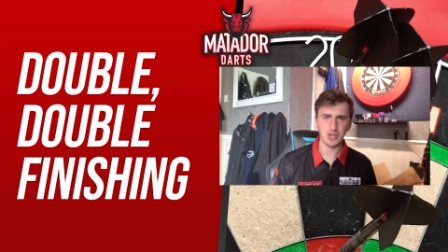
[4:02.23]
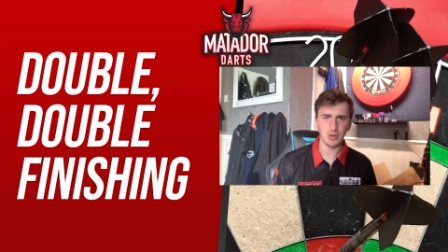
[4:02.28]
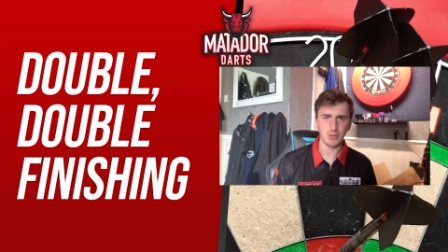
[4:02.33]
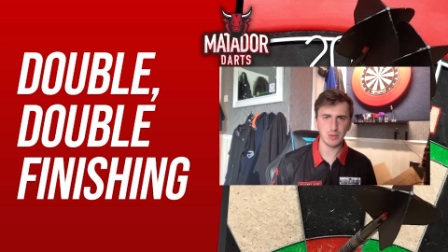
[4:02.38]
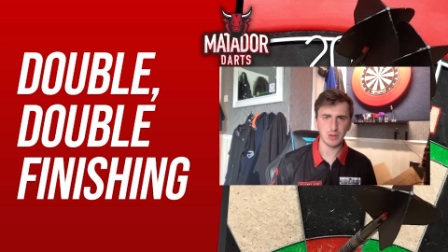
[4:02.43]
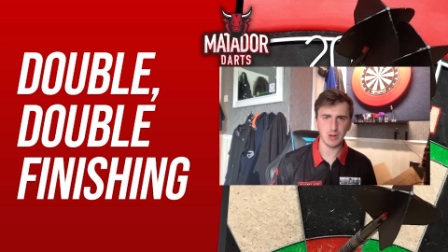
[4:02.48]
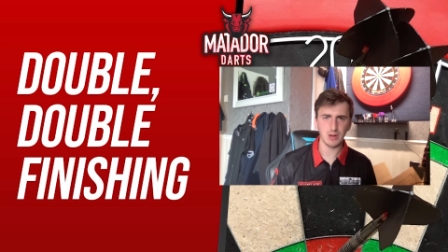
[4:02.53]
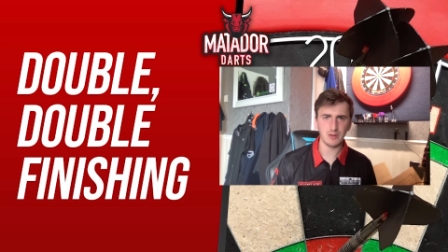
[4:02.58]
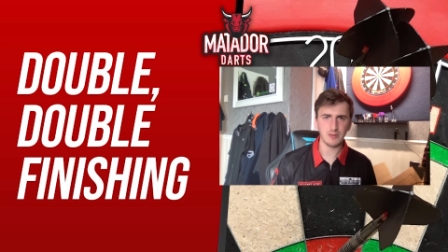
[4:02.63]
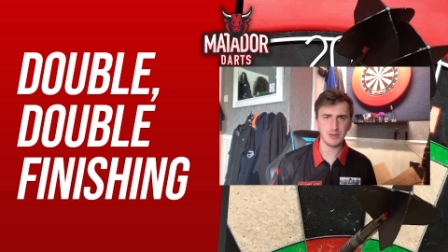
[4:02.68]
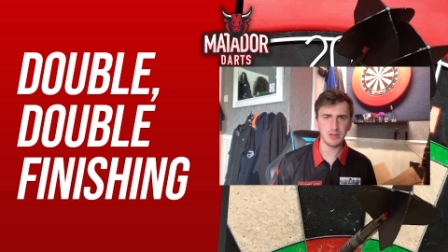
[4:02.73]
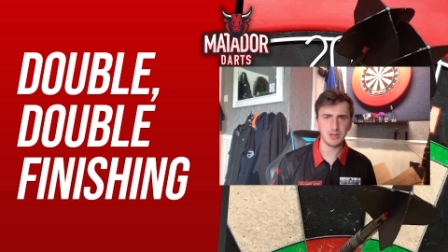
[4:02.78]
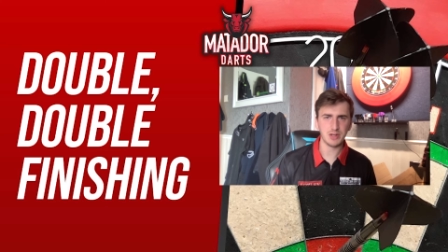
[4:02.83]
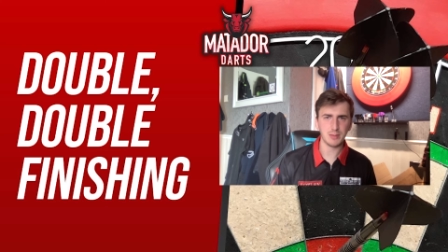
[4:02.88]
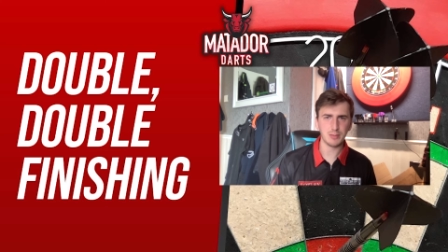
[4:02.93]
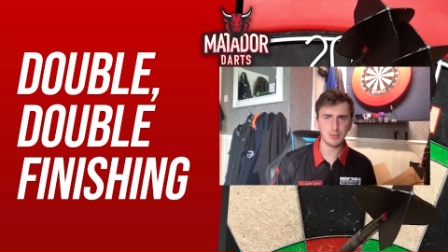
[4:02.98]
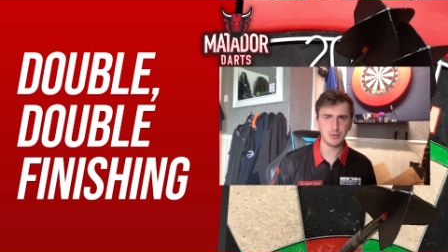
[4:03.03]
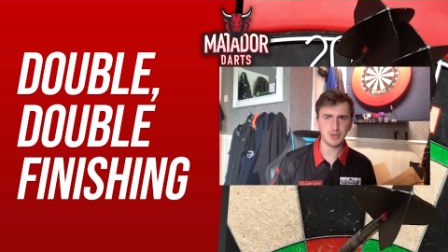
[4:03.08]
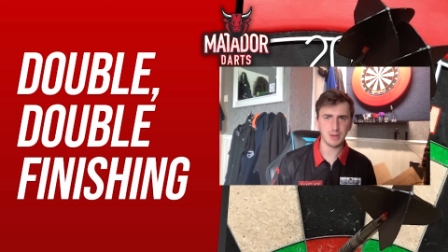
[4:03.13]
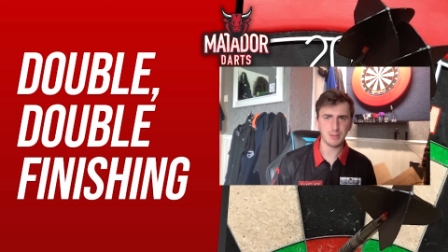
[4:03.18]
I would go for the
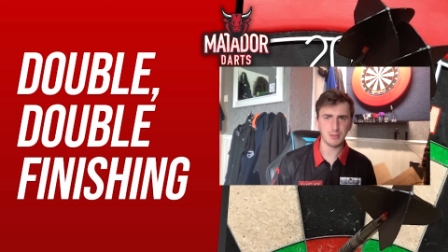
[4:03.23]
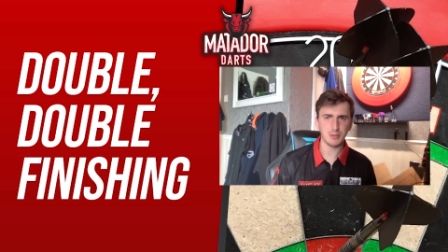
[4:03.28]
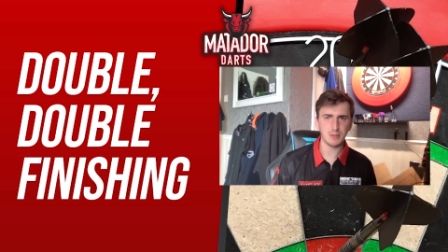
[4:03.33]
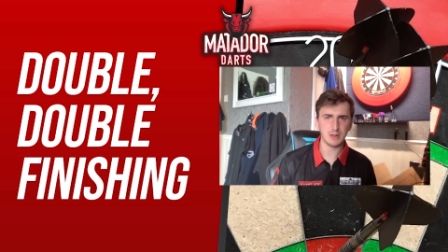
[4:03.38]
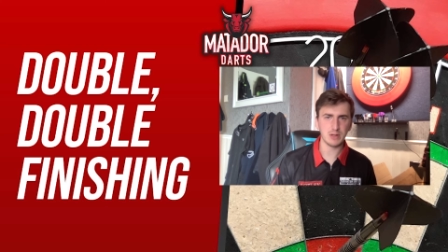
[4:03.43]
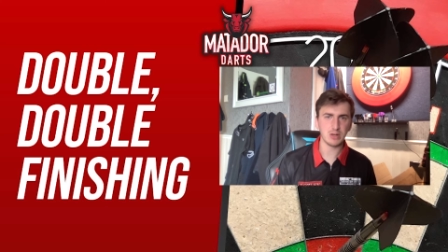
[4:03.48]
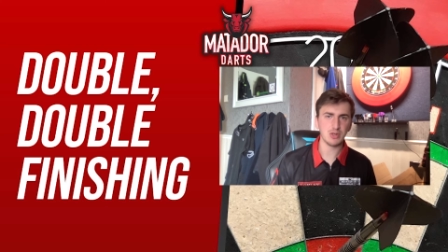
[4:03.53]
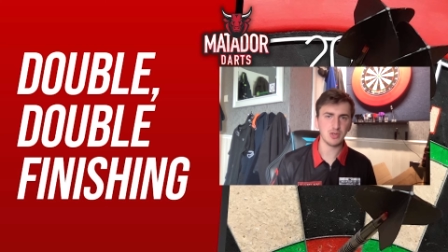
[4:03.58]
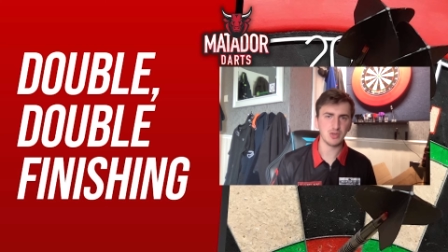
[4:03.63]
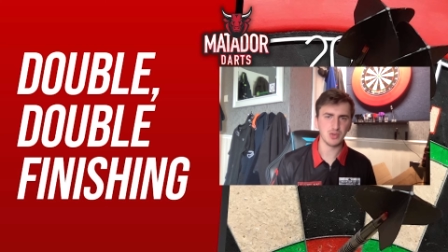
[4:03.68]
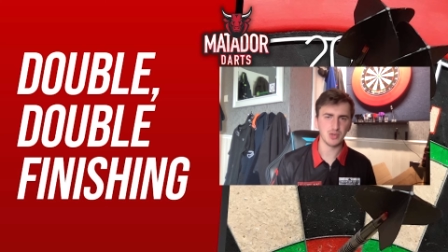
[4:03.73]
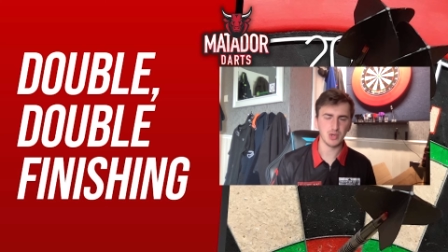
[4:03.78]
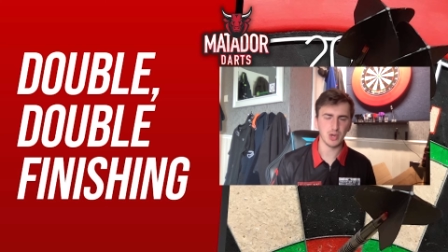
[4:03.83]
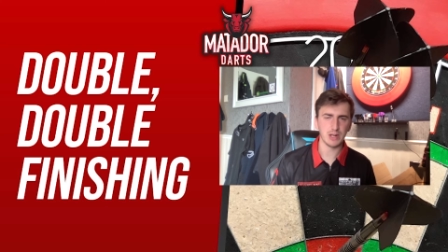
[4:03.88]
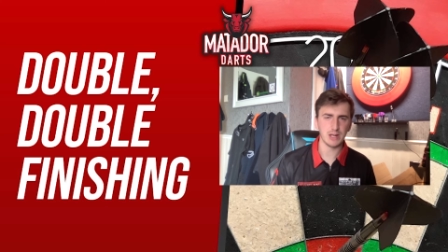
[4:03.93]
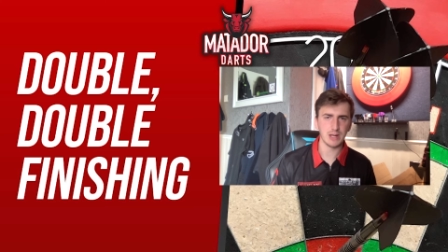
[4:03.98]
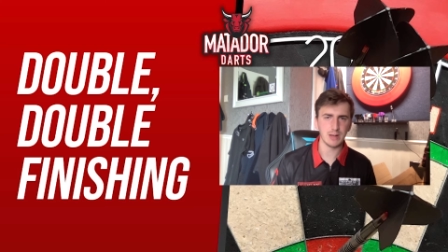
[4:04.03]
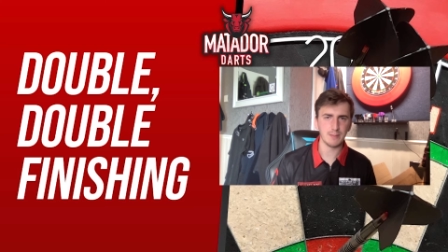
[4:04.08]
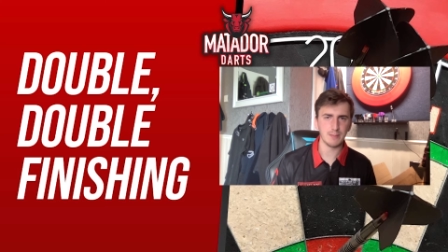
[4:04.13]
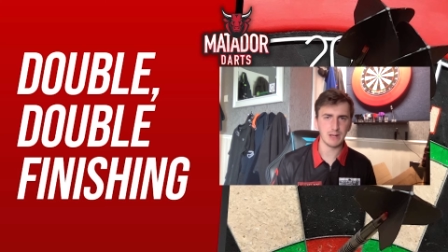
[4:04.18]
double because you're trying
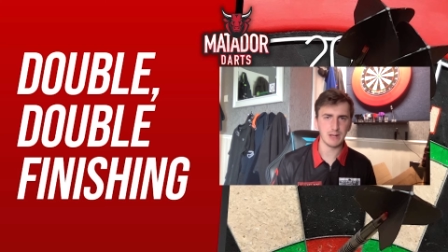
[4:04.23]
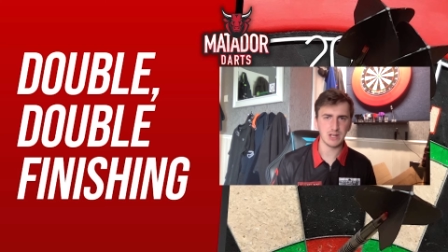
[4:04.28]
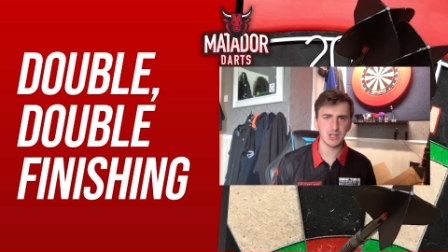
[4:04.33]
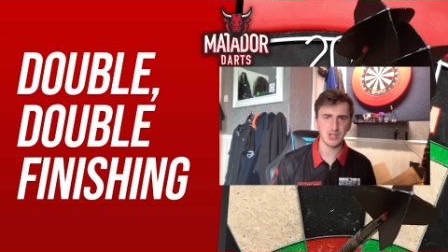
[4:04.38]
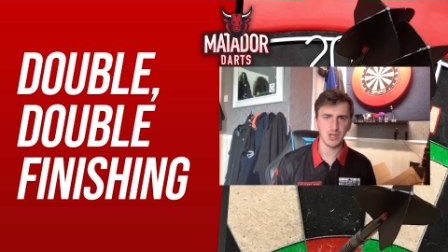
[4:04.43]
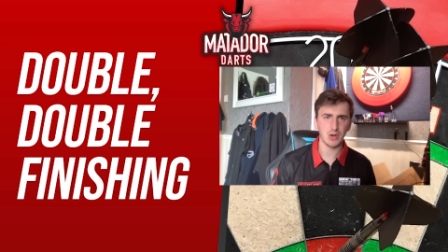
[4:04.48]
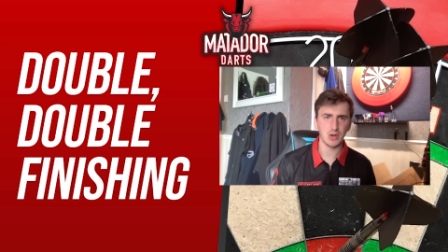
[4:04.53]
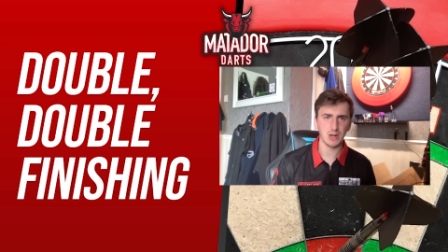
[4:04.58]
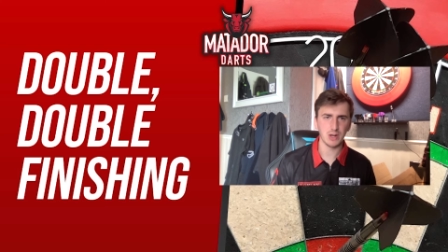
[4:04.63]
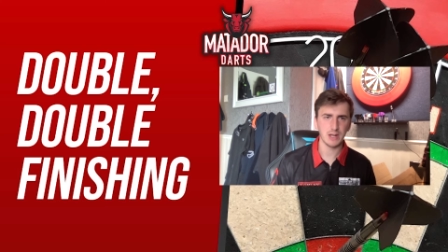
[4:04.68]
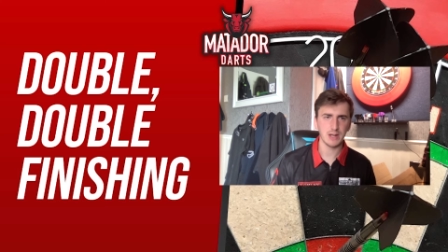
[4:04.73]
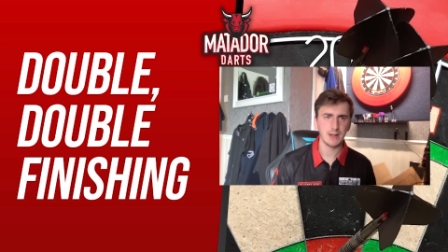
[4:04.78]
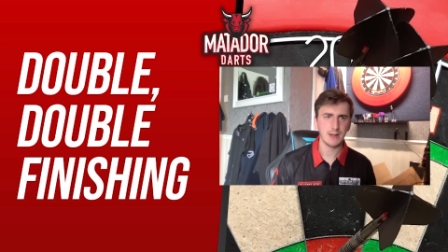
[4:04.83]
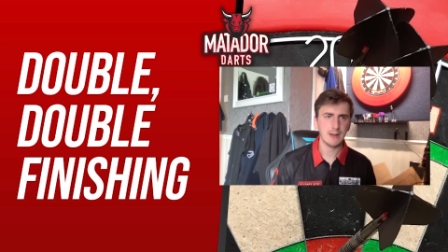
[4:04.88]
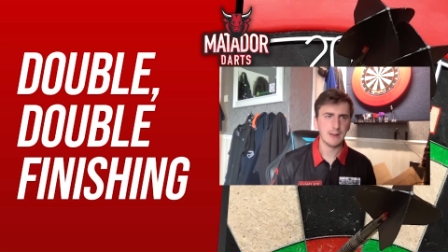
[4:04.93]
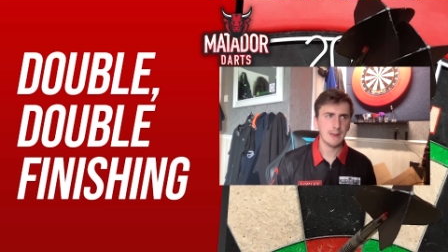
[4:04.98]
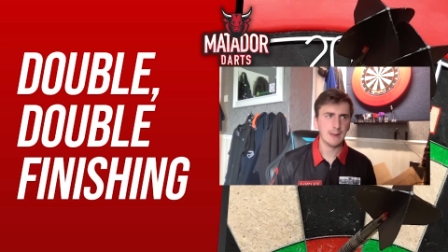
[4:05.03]
to hit a bigger target.